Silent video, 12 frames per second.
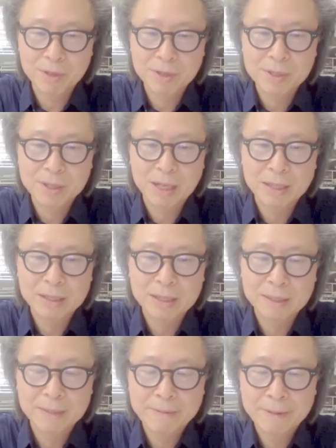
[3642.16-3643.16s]
on
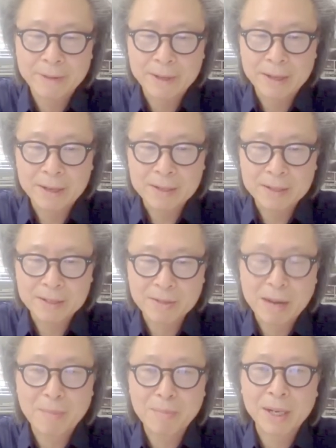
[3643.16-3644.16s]
the, the
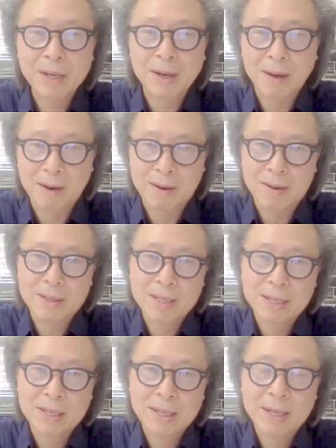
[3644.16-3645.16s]
ceramic art
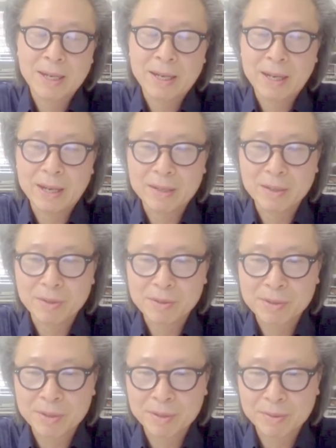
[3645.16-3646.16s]
and
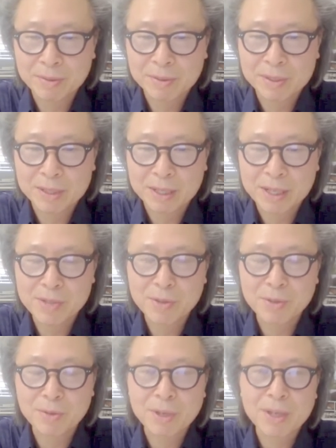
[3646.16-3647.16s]
also the
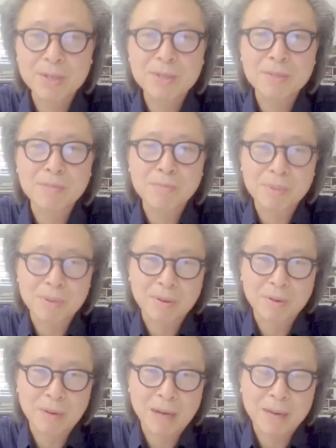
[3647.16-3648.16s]
education
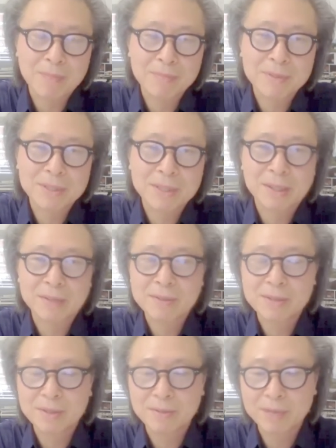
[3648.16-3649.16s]
program. Things
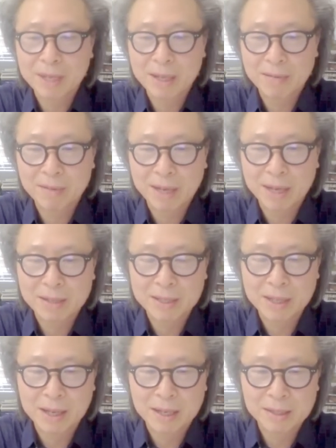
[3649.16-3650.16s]
uh, we have a lot of
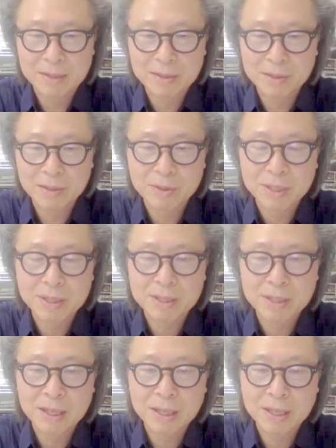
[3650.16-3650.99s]
young students